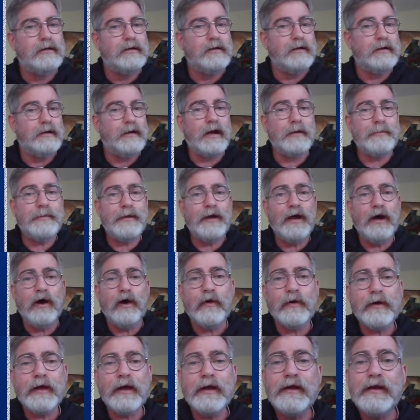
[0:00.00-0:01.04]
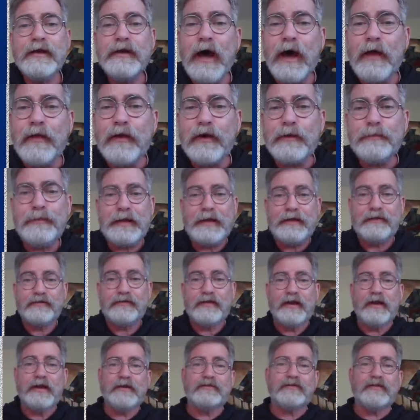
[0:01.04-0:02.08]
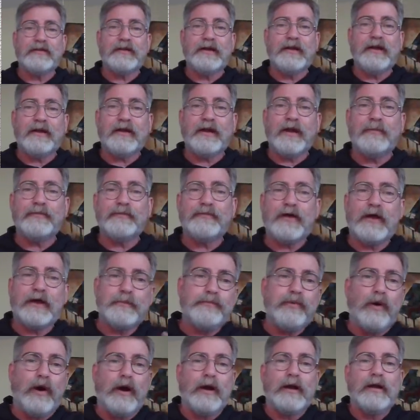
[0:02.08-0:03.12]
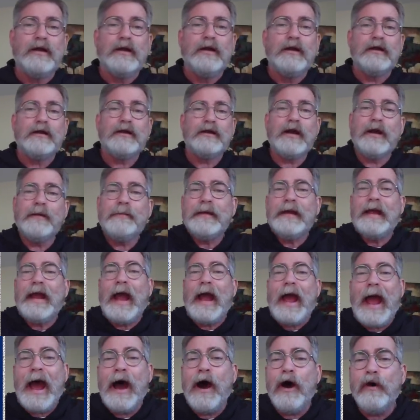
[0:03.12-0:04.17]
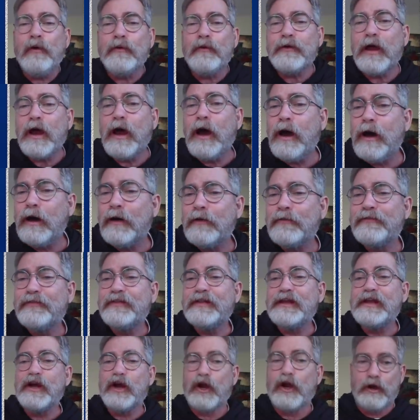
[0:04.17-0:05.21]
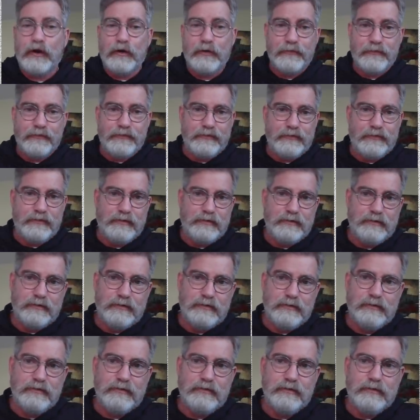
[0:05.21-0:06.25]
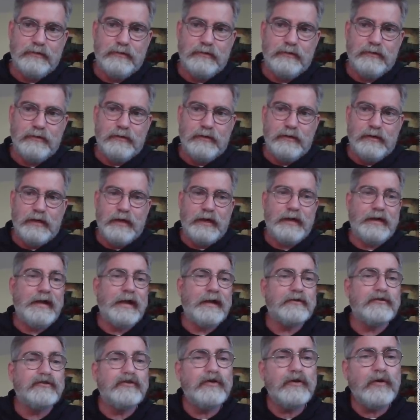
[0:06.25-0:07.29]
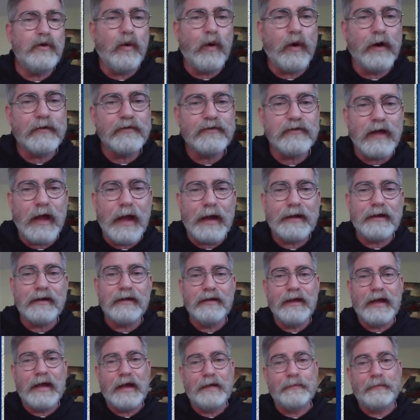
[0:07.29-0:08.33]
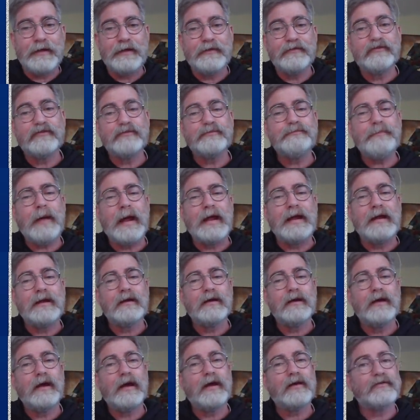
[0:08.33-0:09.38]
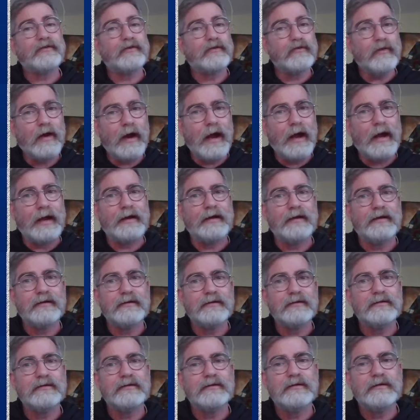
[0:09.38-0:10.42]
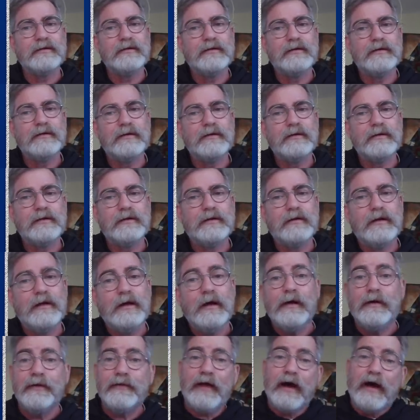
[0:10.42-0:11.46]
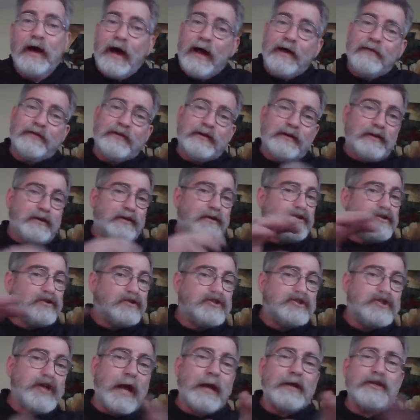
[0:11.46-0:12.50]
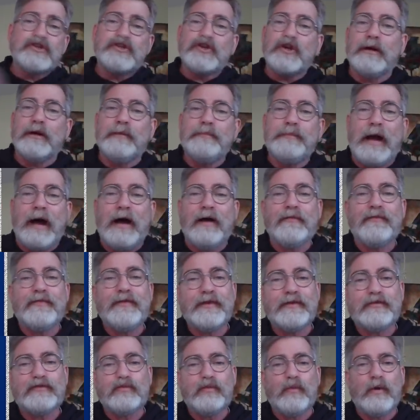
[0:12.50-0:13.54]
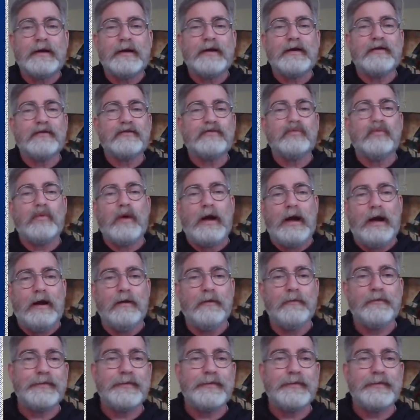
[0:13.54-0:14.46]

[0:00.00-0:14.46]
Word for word: And I beheld another beast. Here, is, here comes the other part. Coming out of the earth. And he had two horns like a lamb, and he spake as a dragon. Now, I have a conjecture about this one as well.